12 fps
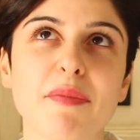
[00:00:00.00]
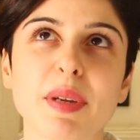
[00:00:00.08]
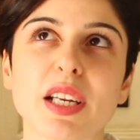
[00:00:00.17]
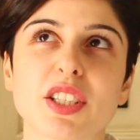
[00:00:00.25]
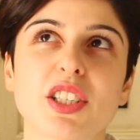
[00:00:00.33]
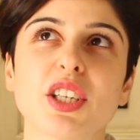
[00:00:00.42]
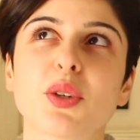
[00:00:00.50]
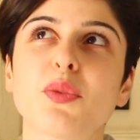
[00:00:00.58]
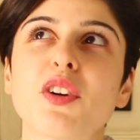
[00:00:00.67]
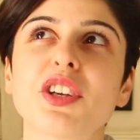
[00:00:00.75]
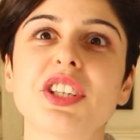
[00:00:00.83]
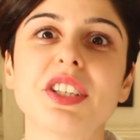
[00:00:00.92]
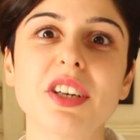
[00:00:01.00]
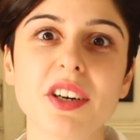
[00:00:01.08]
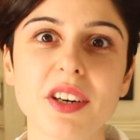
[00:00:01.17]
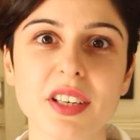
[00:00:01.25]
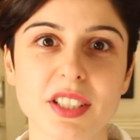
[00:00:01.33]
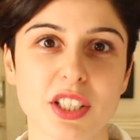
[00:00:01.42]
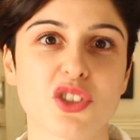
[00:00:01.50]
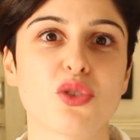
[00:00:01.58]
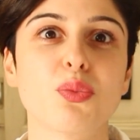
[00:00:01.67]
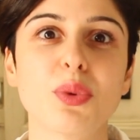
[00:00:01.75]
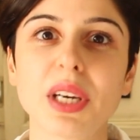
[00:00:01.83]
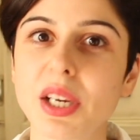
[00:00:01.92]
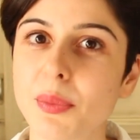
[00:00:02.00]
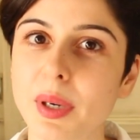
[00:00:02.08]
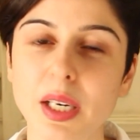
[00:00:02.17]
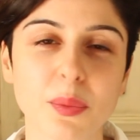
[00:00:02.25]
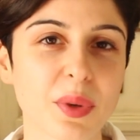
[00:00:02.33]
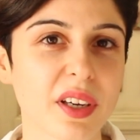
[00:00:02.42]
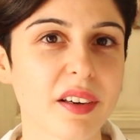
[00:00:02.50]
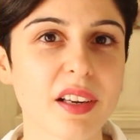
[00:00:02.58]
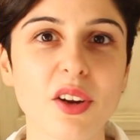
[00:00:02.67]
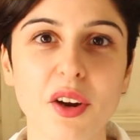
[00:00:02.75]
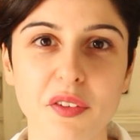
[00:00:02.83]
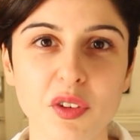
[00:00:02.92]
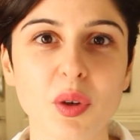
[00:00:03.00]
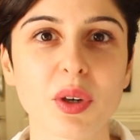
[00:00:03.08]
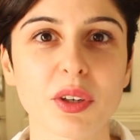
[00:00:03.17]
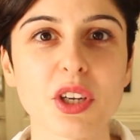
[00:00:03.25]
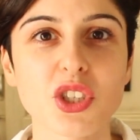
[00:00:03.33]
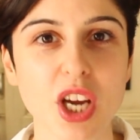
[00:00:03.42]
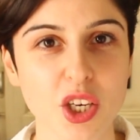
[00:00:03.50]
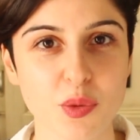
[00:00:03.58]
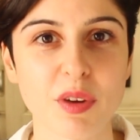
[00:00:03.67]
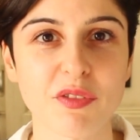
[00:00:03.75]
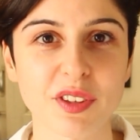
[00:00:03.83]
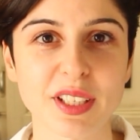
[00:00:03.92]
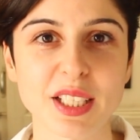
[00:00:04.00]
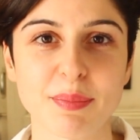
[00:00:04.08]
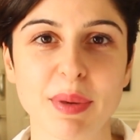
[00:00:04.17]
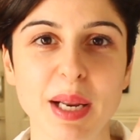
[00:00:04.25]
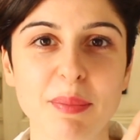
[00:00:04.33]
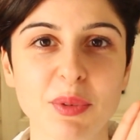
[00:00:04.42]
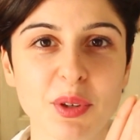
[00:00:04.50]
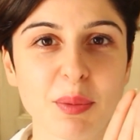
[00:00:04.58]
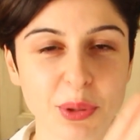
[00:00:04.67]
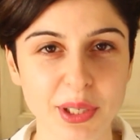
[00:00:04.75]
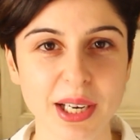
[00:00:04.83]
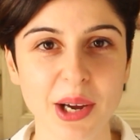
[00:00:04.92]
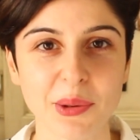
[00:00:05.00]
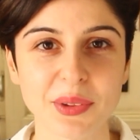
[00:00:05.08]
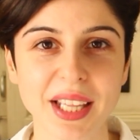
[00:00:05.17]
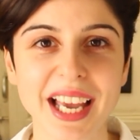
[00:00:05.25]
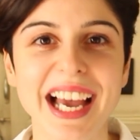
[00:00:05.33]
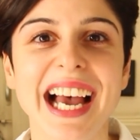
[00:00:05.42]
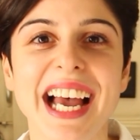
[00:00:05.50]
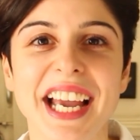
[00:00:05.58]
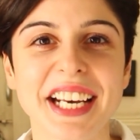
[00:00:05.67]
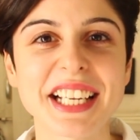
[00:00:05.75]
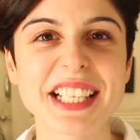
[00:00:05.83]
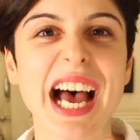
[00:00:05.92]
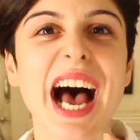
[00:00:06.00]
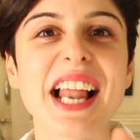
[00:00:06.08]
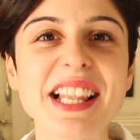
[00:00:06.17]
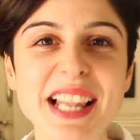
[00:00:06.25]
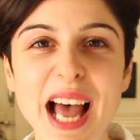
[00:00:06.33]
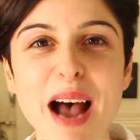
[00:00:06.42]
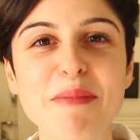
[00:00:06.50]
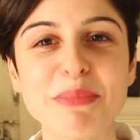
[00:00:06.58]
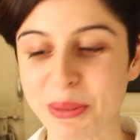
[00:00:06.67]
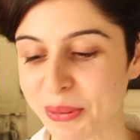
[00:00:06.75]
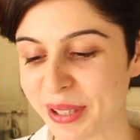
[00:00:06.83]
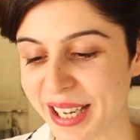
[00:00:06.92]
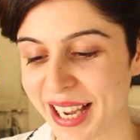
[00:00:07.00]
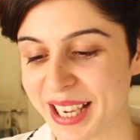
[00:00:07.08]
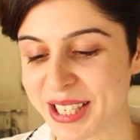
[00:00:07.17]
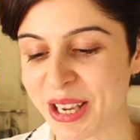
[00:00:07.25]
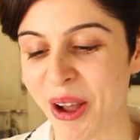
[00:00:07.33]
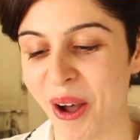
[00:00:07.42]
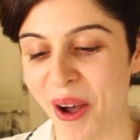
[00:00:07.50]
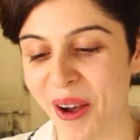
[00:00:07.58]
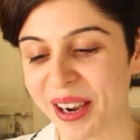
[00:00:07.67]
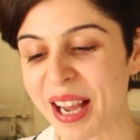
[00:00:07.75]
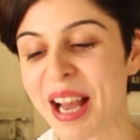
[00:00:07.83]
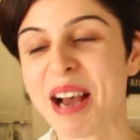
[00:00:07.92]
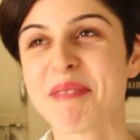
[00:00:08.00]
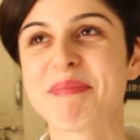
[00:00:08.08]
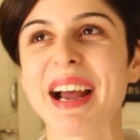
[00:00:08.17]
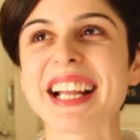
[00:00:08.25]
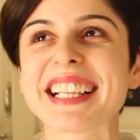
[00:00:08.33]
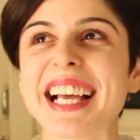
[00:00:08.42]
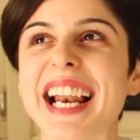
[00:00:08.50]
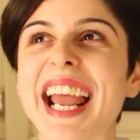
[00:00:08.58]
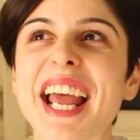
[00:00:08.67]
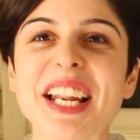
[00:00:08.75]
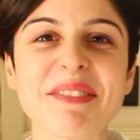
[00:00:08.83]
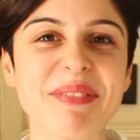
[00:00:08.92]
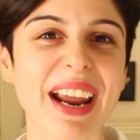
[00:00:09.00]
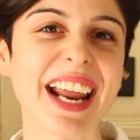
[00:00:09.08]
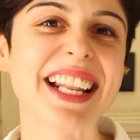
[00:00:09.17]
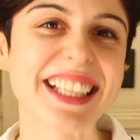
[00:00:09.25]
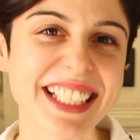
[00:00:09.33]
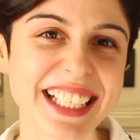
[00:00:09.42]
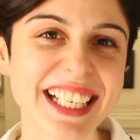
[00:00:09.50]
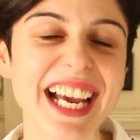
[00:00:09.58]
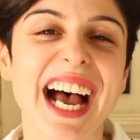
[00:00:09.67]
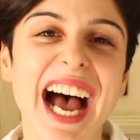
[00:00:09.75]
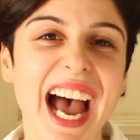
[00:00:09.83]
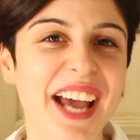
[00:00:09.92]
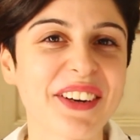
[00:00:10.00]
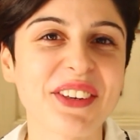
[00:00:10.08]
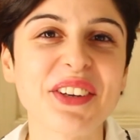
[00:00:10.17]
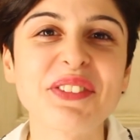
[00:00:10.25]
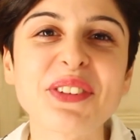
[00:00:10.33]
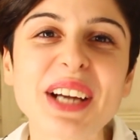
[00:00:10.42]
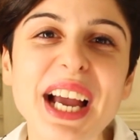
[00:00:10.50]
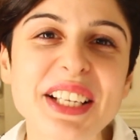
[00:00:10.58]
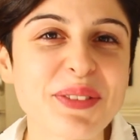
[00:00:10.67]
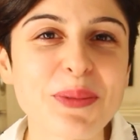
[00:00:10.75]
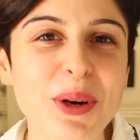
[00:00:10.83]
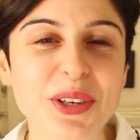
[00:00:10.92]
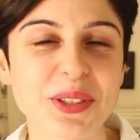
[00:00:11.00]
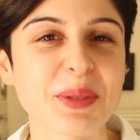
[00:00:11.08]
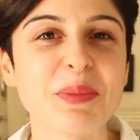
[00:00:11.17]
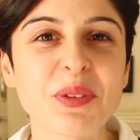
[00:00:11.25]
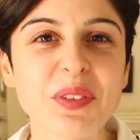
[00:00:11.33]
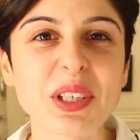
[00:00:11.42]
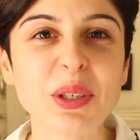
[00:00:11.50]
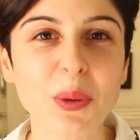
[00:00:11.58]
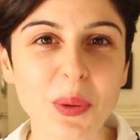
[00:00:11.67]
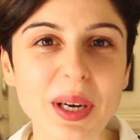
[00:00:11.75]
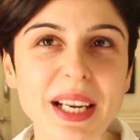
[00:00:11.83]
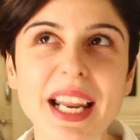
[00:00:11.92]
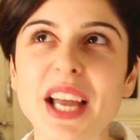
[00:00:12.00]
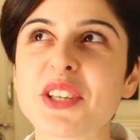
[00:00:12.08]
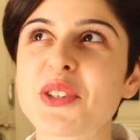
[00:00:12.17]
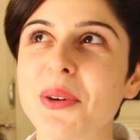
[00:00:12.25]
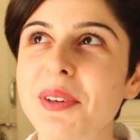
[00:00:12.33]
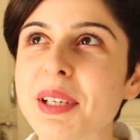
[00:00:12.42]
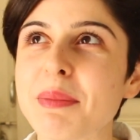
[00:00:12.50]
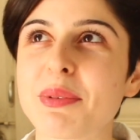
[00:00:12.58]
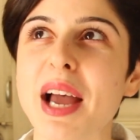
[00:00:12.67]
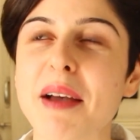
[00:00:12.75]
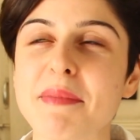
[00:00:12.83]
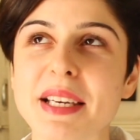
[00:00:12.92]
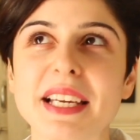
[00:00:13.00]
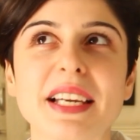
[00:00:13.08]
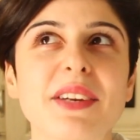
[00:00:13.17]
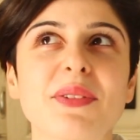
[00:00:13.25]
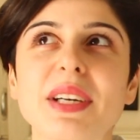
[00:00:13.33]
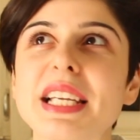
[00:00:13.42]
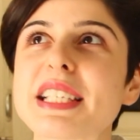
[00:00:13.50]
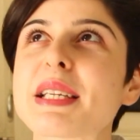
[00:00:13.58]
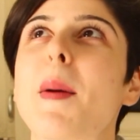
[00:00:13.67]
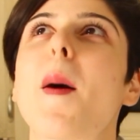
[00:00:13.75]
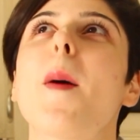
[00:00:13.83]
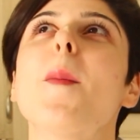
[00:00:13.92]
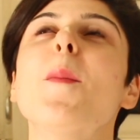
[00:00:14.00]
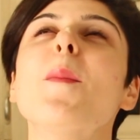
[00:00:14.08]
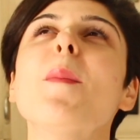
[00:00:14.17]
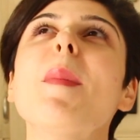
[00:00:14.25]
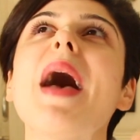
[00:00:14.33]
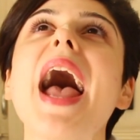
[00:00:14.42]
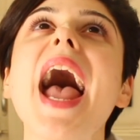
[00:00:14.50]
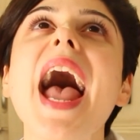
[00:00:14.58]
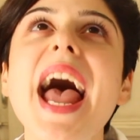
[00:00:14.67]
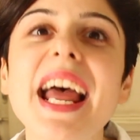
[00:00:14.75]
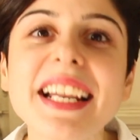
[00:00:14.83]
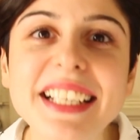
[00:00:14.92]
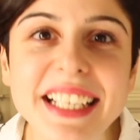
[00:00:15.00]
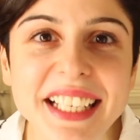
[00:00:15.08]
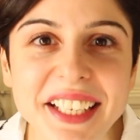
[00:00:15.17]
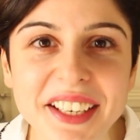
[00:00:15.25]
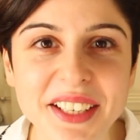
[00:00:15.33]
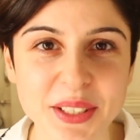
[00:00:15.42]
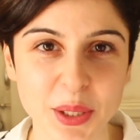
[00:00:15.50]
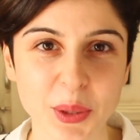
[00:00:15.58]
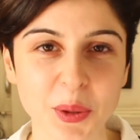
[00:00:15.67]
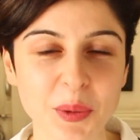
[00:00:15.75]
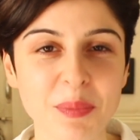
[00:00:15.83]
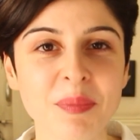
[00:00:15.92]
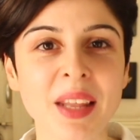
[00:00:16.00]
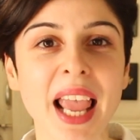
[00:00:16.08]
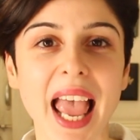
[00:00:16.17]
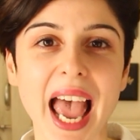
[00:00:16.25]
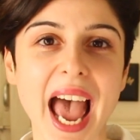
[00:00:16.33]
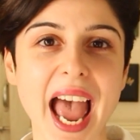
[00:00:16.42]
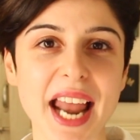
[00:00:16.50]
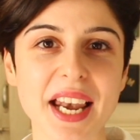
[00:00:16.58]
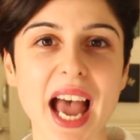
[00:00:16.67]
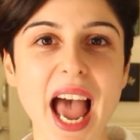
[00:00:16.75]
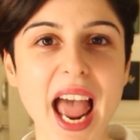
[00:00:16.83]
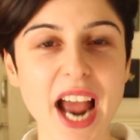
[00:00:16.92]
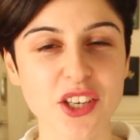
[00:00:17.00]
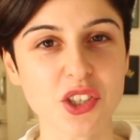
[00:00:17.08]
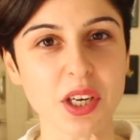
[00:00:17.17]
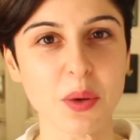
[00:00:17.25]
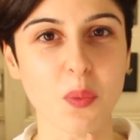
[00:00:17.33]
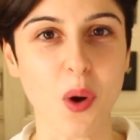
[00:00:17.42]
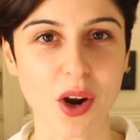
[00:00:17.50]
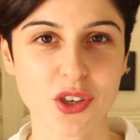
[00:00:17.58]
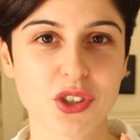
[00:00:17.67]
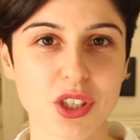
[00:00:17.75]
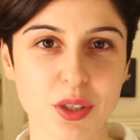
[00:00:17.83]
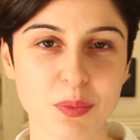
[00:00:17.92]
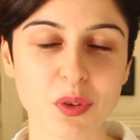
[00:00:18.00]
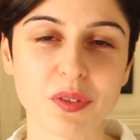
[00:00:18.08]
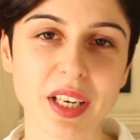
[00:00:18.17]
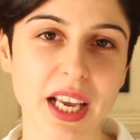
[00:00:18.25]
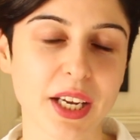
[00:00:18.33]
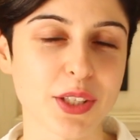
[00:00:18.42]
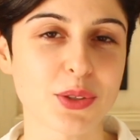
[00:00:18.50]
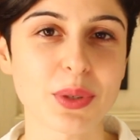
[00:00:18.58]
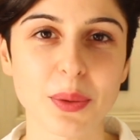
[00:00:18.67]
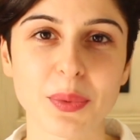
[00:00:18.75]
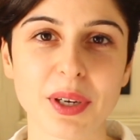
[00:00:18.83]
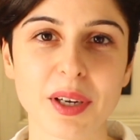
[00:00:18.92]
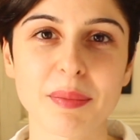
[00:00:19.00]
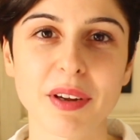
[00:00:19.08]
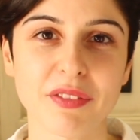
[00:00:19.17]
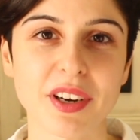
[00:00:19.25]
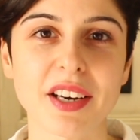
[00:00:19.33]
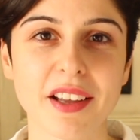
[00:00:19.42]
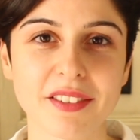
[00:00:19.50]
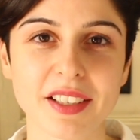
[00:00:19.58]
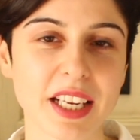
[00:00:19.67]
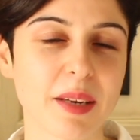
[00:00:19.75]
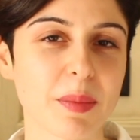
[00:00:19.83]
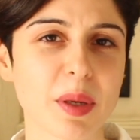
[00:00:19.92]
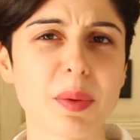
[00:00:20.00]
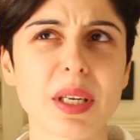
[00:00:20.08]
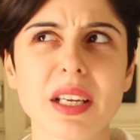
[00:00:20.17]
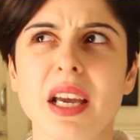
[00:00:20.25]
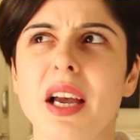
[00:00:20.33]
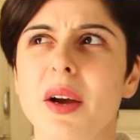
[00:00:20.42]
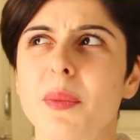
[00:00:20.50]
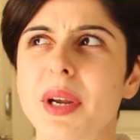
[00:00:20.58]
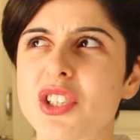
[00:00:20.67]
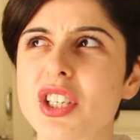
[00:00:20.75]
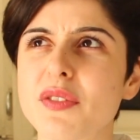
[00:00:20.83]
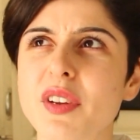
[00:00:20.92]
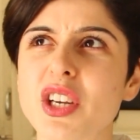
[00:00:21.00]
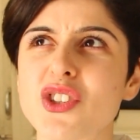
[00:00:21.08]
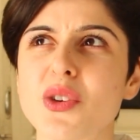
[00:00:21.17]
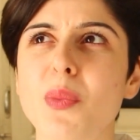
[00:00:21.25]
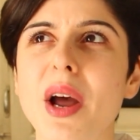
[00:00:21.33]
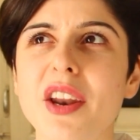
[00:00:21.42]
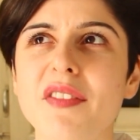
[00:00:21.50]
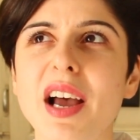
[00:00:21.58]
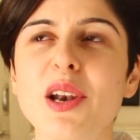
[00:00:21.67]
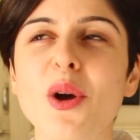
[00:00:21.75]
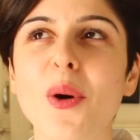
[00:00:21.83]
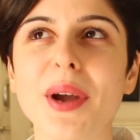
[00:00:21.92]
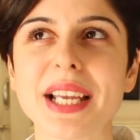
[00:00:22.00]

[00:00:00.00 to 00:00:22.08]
I've been listening to for years. It's really, really weird. A lot of you are gonna judge me for this, but I'm gonna put it out there. It is Halla Bol, a song by Daler Mehndi. I don't know if you guys have watched the movie Goal. It had John Abraham in it. It released many years ago. And I actually watched this movie. Like it's really weird. My friend Nandini and me, we we had just finished one of our law